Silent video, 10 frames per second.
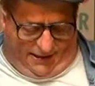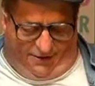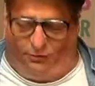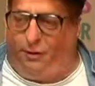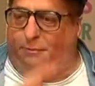
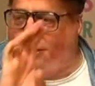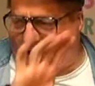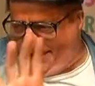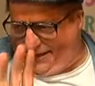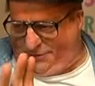there's one
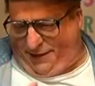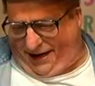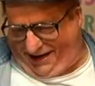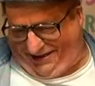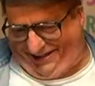more thing in this
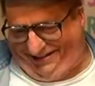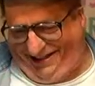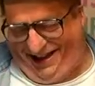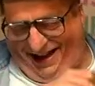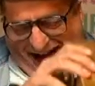box,
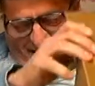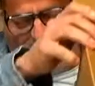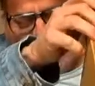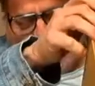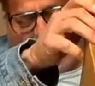
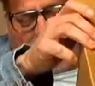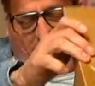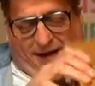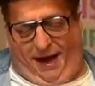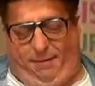and
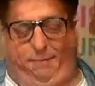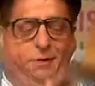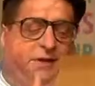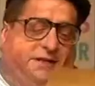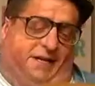I'm gonna
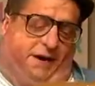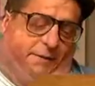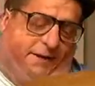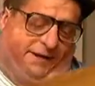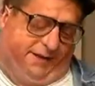pull this
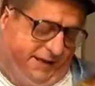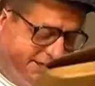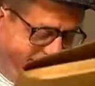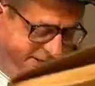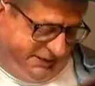out. And
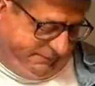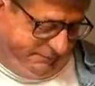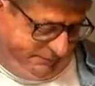this,